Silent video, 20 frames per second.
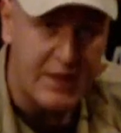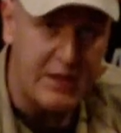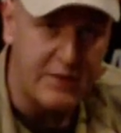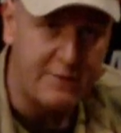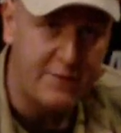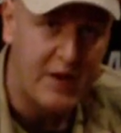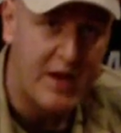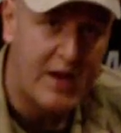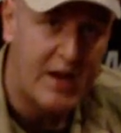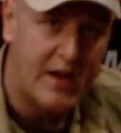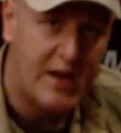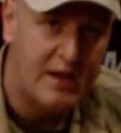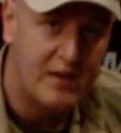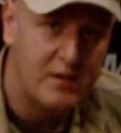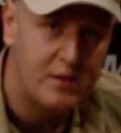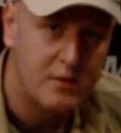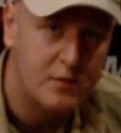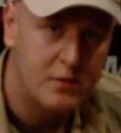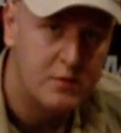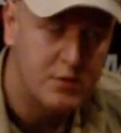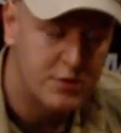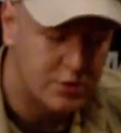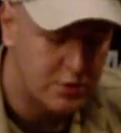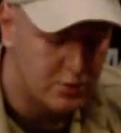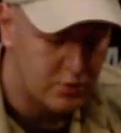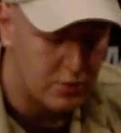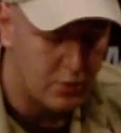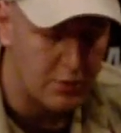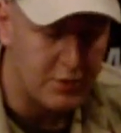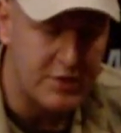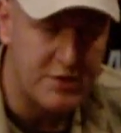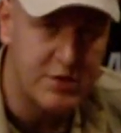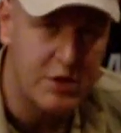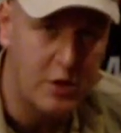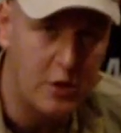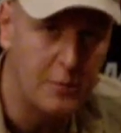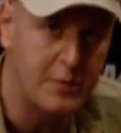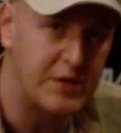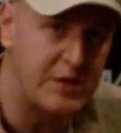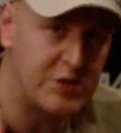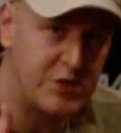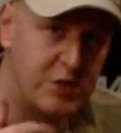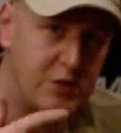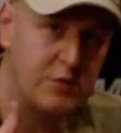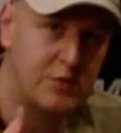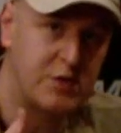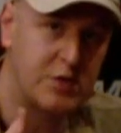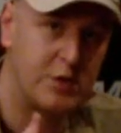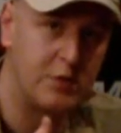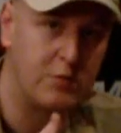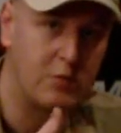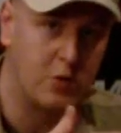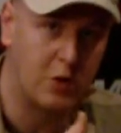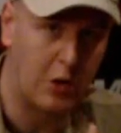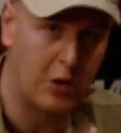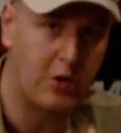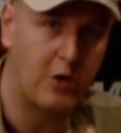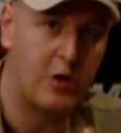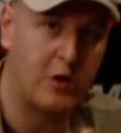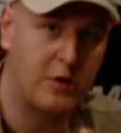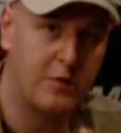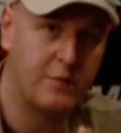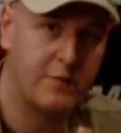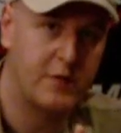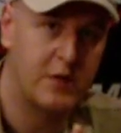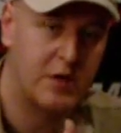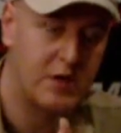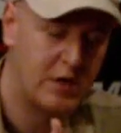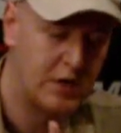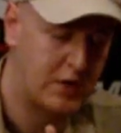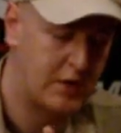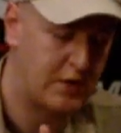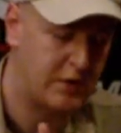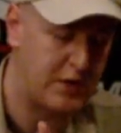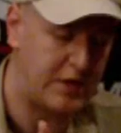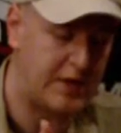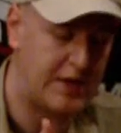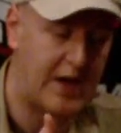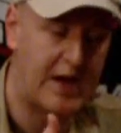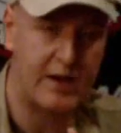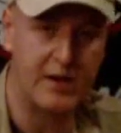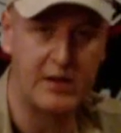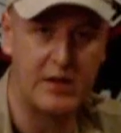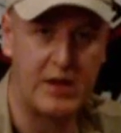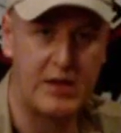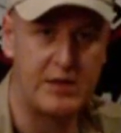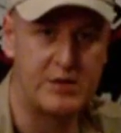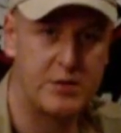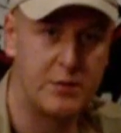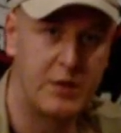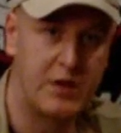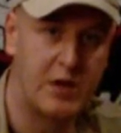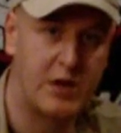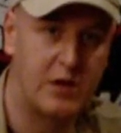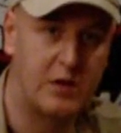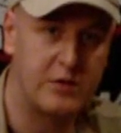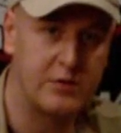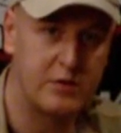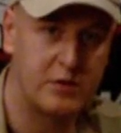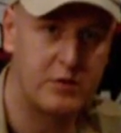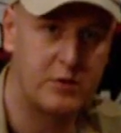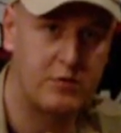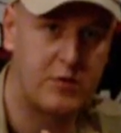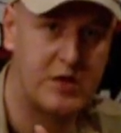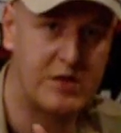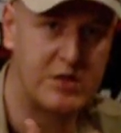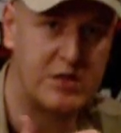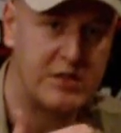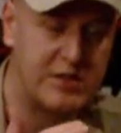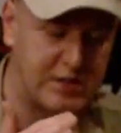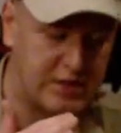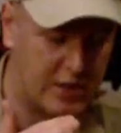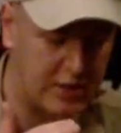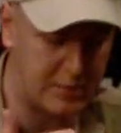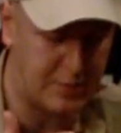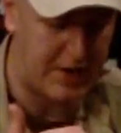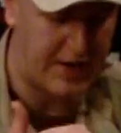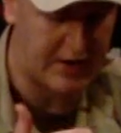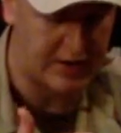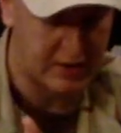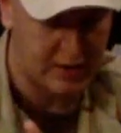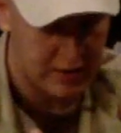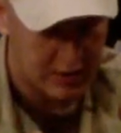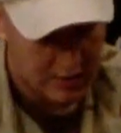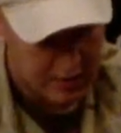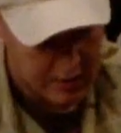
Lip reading: the flathead screw on the top is used to lock off the Allen key so it can't gradually slide back.